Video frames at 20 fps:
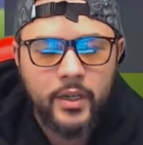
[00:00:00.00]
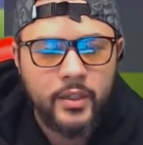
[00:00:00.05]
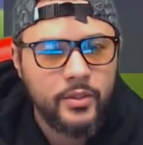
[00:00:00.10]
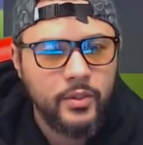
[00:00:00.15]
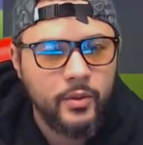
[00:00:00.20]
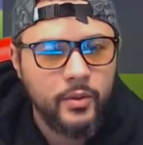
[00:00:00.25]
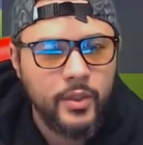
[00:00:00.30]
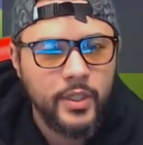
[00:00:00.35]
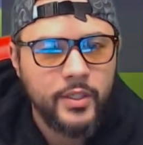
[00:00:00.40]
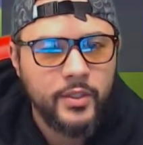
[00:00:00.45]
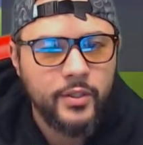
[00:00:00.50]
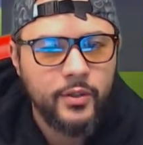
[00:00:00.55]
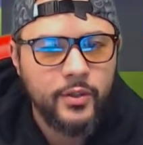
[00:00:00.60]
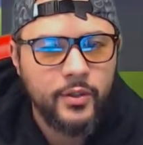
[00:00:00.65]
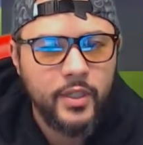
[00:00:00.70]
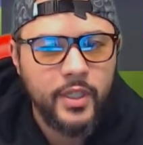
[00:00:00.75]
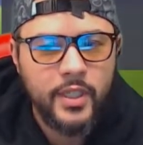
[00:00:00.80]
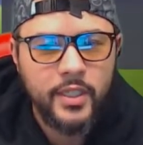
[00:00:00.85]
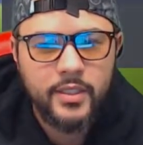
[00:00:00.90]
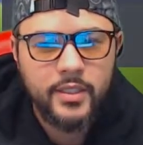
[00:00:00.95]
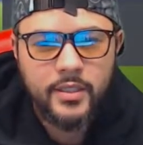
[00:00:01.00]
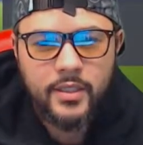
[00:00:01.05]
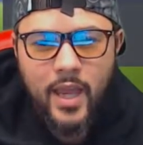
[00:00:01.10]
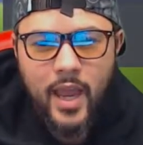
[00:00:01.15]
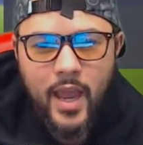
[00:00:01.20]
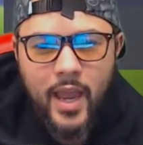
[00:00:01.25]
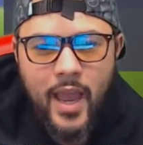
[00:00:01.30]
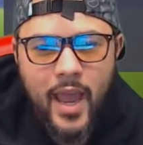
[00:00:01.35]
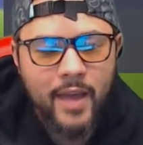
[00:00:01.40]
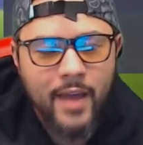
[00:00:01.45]
so I did two of these.
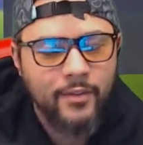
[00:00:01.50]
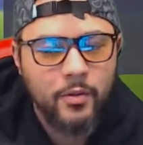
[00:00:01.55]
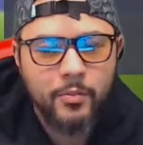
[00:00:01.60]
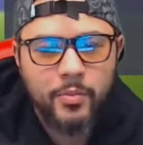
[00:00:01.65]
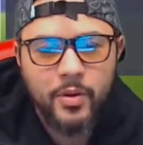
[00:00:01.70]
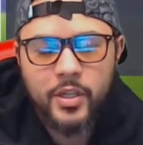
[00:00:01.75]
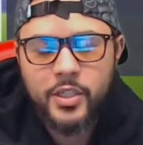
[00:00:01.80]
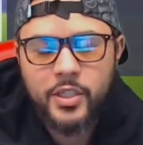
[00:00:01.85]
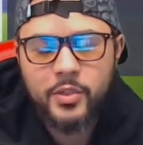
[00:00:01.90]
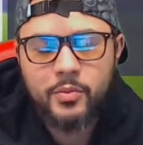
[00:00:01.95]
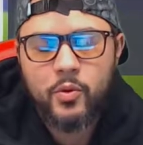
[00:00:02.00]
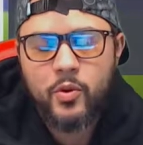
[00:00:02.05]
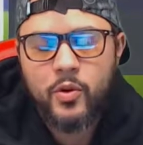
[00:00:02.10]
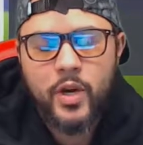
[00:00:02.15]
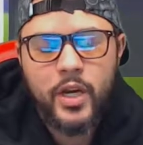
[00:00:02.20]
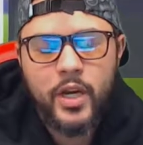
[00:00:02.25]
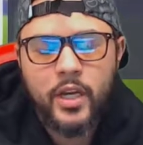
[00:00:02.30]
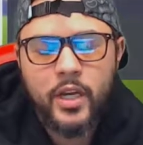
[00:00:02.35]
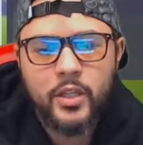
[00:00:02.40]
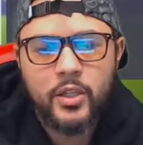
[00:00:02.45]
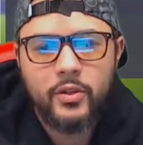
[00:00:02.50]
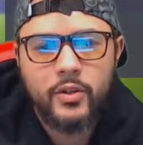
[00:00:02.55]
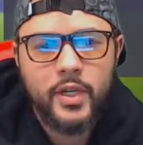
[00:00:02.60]
I have a bunch more I can do.